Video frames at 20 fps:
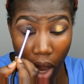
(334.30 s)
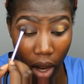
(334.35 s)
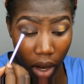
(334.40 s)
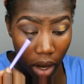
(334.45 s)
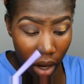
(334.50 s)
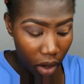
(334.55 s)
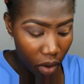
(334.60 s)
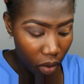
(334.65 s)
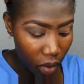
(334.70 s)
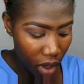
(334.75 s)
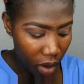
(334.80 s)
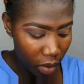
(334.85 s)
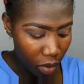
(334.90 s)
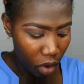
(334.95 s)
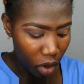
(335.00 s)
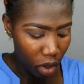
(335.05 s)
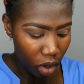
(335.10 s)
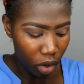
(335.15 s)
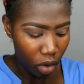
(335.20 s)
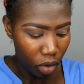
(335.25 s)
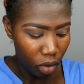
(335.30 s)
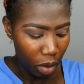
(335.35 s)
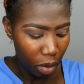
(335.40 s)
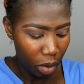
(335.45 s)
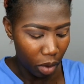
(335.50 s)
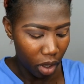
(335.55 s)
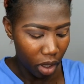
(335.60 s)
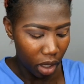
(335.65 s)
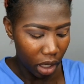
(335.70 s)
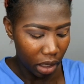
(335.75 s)
and then what I'm going to do,
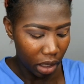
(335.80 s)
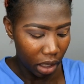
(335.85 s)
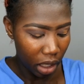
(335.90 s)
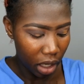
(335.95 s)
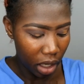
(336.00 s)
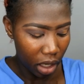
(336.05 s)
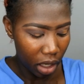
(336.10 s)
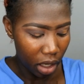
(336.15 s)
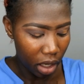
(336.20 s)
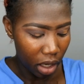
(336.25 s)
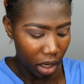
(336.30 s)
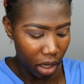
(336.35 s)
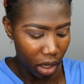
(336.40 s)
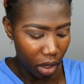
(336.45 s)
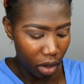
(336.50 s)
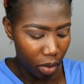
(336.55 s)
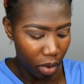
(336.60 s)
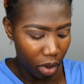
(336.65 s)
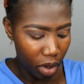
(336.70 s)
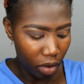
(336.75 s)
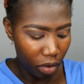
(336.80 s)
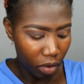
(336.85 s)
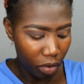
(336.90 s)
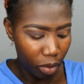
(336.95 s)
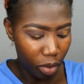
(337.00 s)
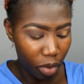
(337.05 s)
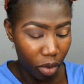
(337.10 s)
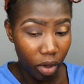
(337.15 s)
I'm going to take a little bit of